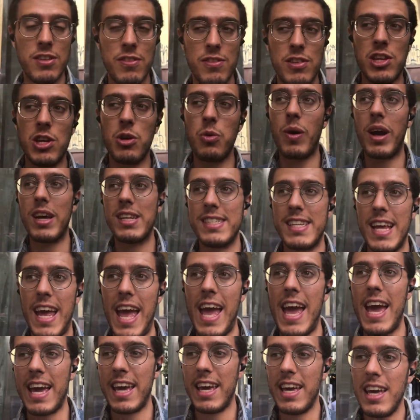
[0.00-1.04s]
of the U S
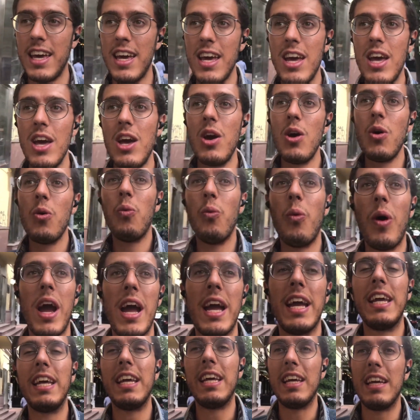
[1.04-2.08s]
A, where
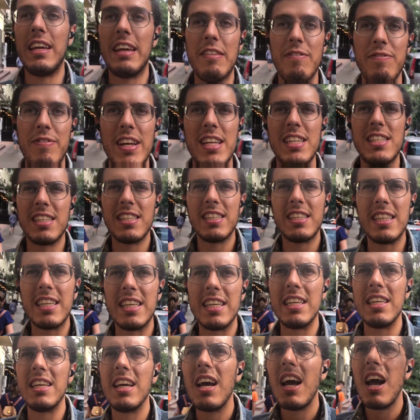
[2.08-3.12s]
he invented the
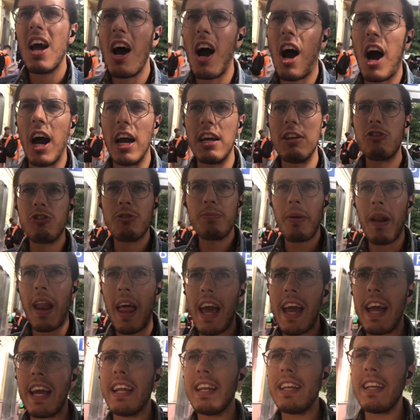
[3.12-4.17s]

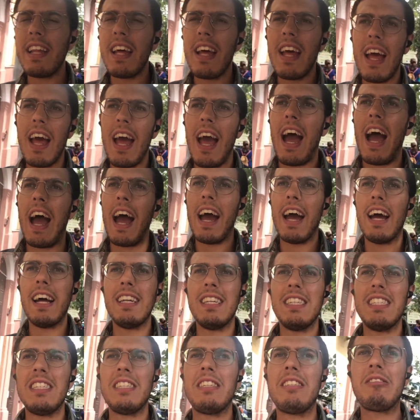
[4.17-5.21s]
hydroplane,
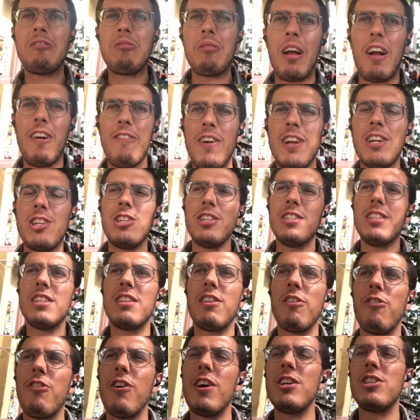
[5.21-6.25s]
and eventually did the
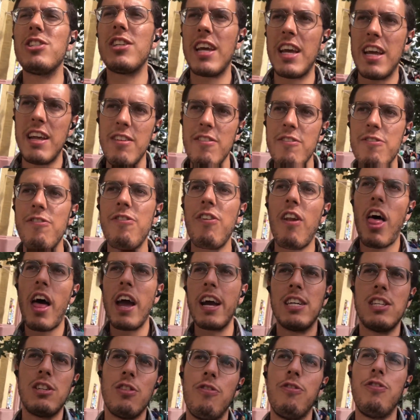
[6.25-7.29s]
first
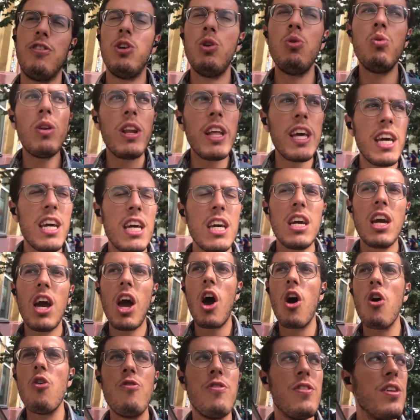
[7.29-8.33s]
in-flight fueling
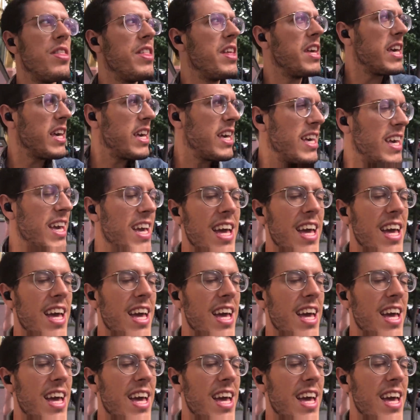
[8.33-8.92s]
over the